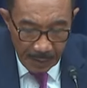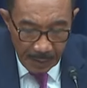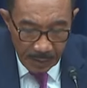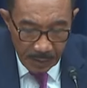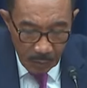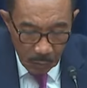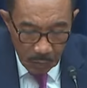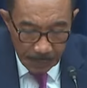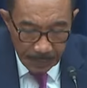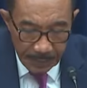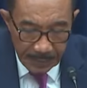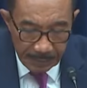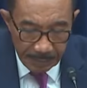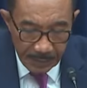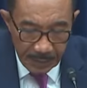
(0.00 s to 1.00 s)

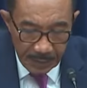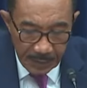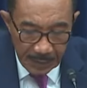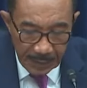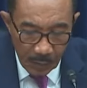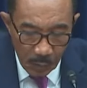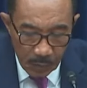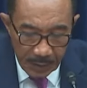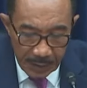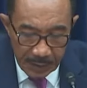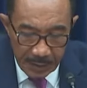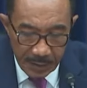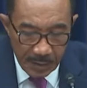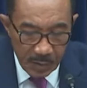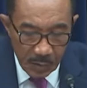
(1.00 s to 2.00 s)
Notably,
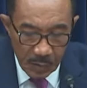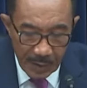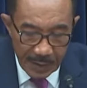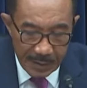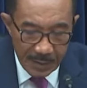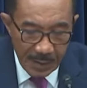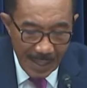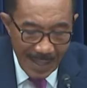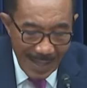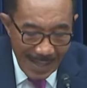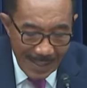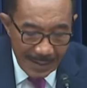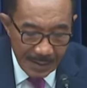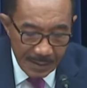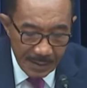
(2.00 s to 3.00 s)
DOD still has the
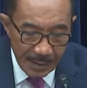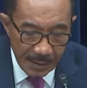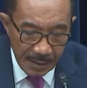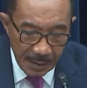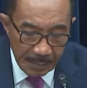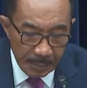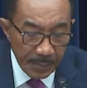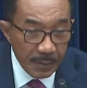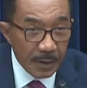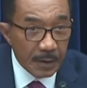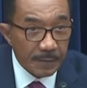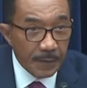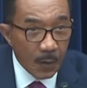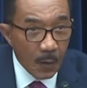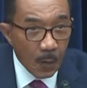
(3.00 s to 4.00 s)
highest number
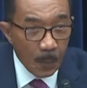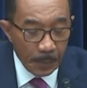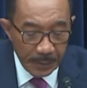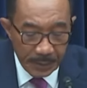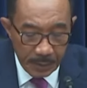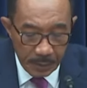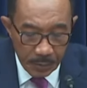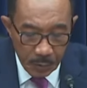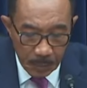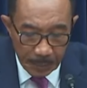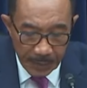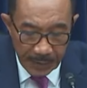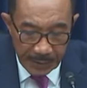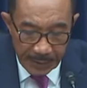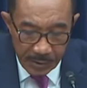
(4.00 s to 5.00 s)
of open
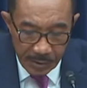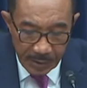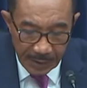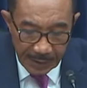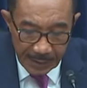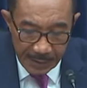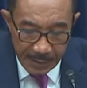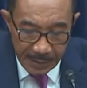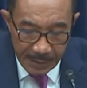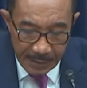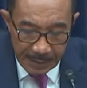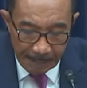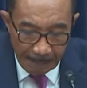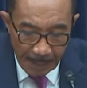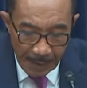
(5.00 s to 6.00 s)
duplication
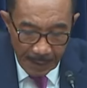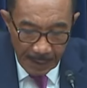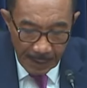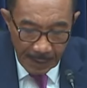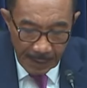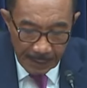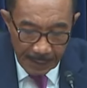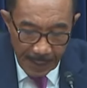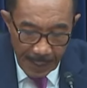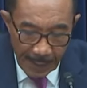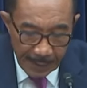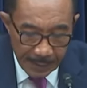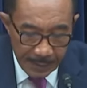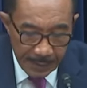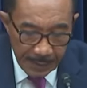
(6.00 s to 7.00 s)
cases and the
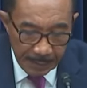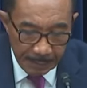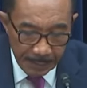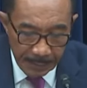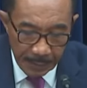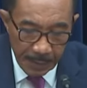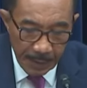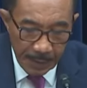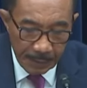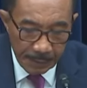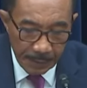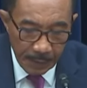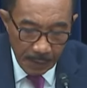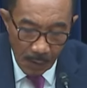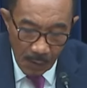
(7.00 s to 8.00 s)
highest number
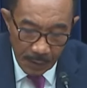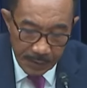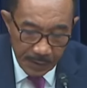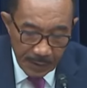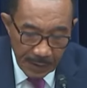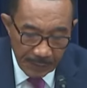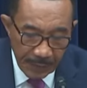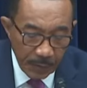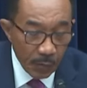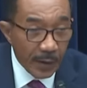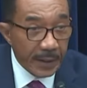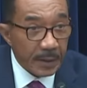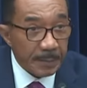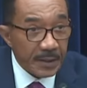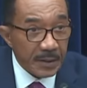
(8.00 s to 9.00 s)
of cost-saving
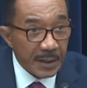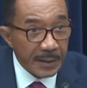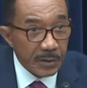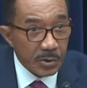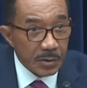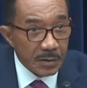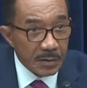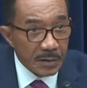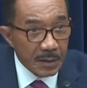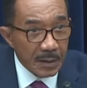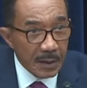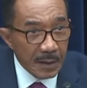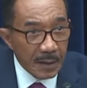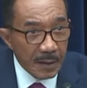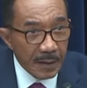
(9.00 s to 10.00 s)
recommendations
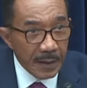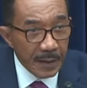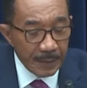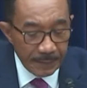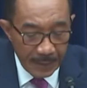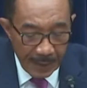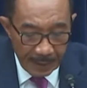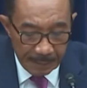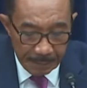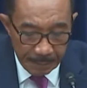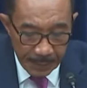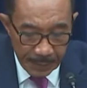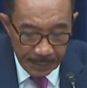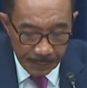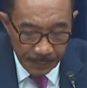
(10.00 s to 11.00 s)
that have not
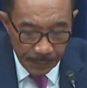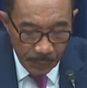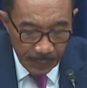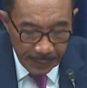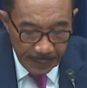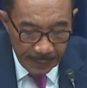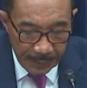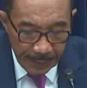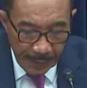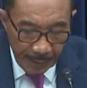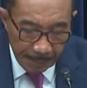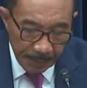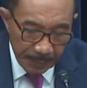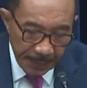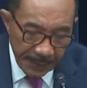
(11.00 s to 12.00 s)
been fully
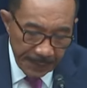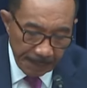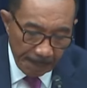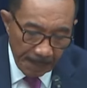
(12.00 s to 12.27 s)
implemented.